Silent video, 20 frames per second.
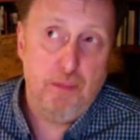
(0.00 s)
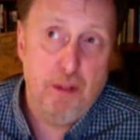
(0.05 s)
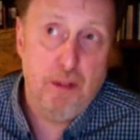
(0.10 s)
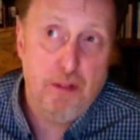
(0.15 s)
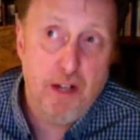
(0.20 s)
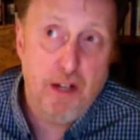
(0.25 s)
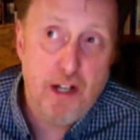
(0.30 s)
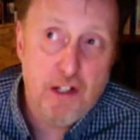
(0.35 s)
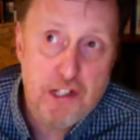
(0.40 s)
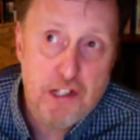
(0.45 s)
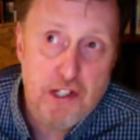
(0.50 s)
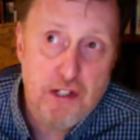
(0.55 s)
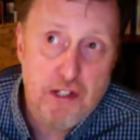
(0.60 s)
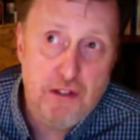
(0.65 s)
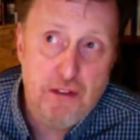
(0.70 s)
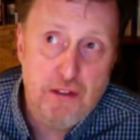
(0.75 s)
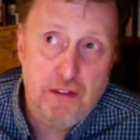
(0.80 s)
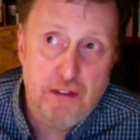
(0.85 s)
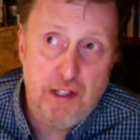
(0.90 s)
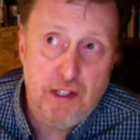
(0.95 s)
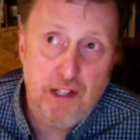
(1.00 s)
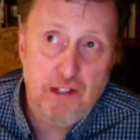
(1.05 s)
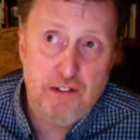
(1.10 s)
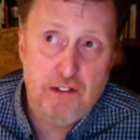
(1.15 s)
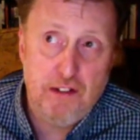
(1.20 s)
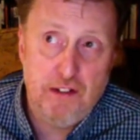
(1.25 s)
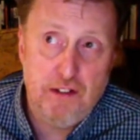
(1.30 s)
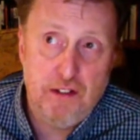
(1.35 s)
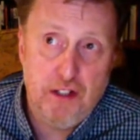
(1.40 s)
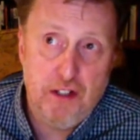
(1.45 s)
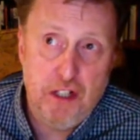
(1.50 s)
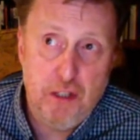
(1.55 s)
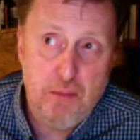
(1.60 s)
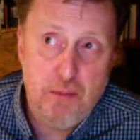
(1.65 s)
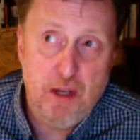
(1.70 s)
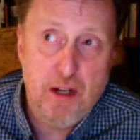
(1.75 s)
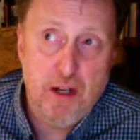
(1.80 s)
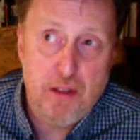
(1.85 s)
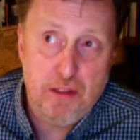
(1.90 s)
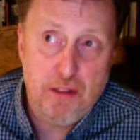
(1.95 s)
there are certain things that, that you
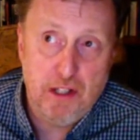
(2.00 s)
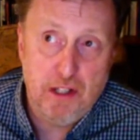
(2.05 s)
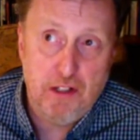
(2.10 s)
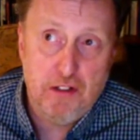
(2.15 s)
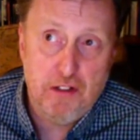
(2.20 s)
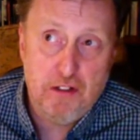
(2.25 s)
might think